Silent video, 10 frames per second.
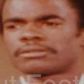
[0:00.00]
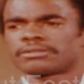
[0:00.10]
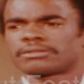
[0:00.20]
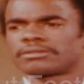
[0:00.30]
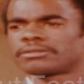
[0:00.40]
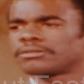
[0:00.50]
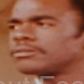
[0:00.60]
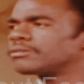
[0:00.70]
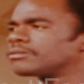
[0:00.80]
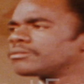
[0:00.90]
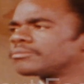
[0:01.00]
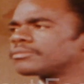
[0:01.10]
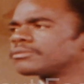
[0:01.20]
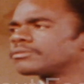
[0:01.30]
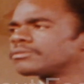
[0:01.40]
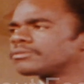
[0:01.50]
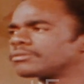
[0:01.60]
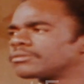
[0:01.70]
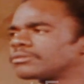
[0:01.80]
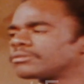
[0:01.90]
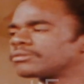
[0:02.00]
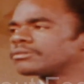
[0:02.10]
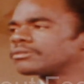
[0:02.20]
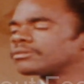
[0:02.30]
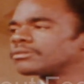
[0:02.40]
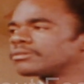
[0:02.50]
No one is speaking in this clip.